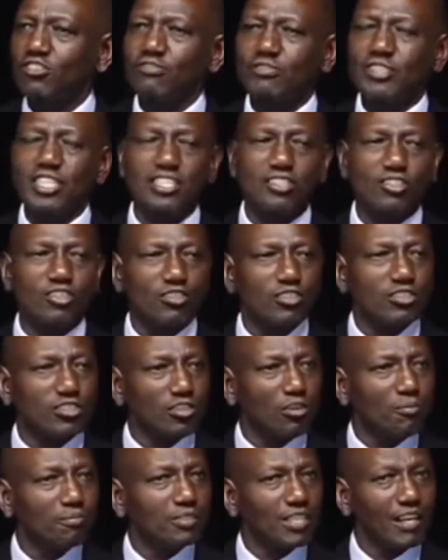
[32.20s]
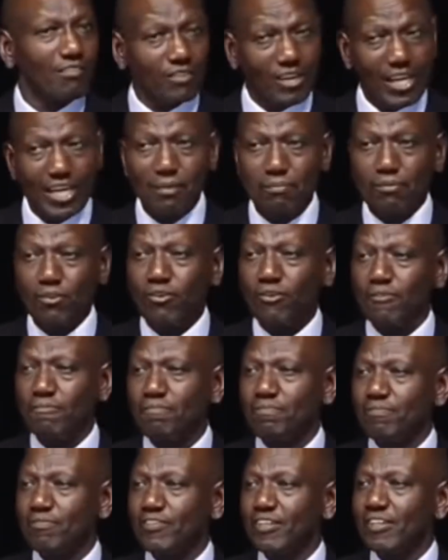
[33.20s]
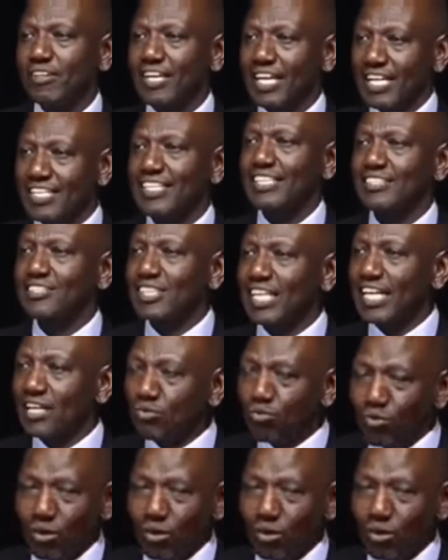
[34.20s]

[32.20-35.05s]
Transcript: of digital jobs available. Kenyans can